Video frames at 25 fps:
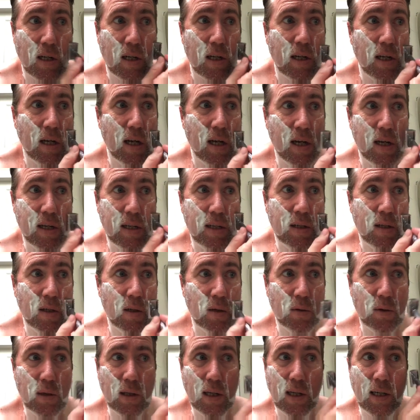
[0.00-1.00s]
Yeah, you
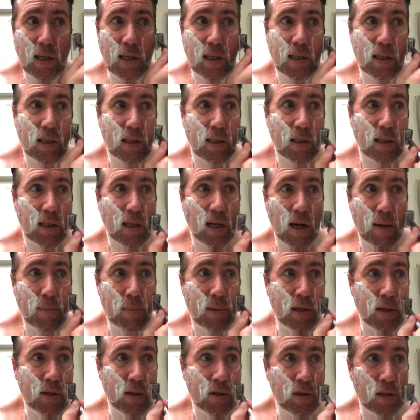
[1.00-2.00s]
know, I've
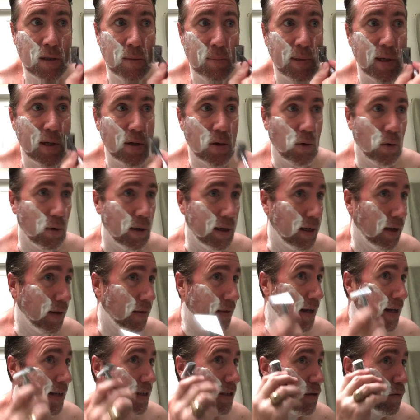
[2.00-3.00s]
been using the beard oil and
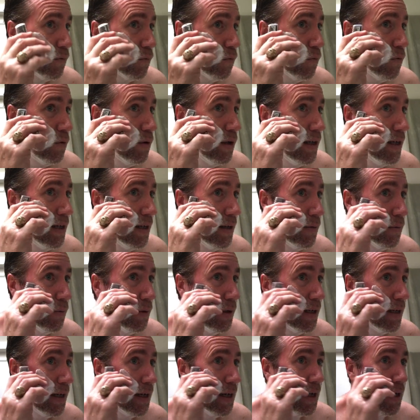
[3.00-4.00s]
that's
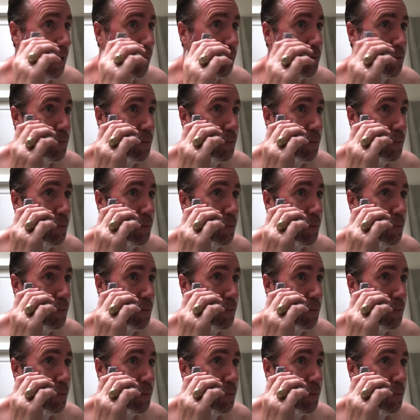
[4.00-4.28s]
really helps,